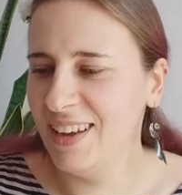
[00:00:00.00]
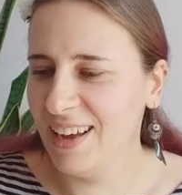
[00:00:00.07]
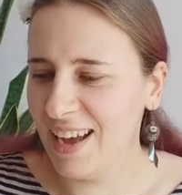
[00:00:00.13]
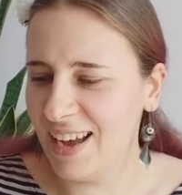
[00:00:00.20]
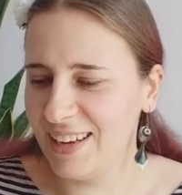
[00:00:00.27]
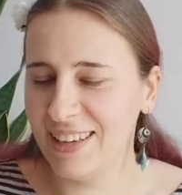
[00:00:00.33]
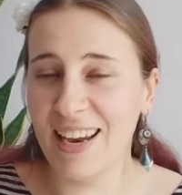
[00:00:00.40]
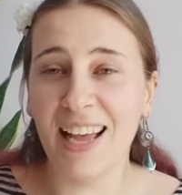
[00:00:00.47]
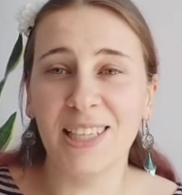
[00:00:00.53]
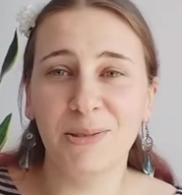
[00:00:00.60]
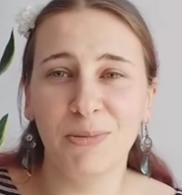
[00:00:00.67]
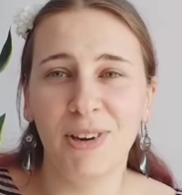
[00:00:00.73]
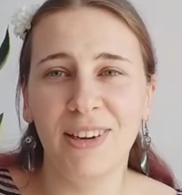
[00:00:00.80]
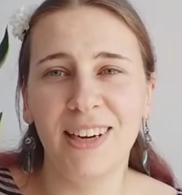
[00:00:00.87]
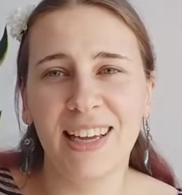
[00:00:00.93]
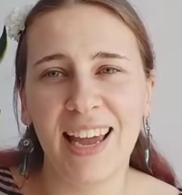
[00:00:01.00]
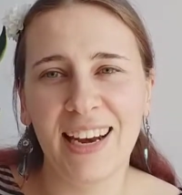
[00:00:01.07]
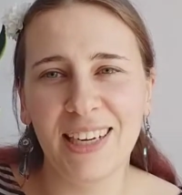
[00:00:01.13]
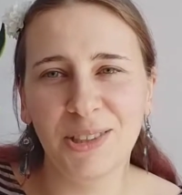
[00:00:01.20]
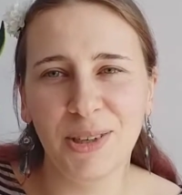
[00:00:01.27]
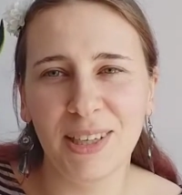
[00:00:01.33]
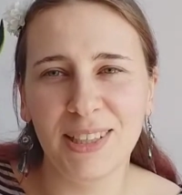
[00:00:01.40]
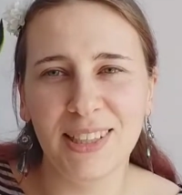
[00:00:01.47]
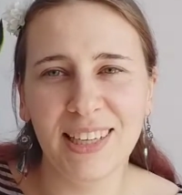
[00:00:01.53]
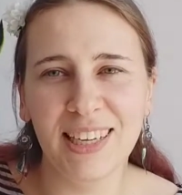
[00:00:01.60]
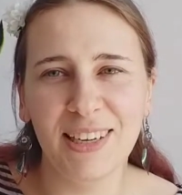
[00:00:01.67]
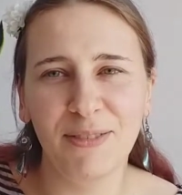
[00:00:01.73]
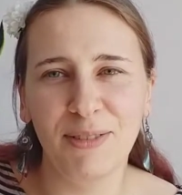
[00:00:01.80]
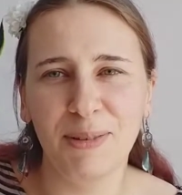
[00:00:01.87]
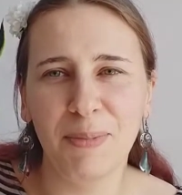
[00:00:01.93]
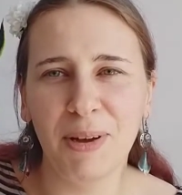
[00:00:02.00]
And last one, again, I tried to think of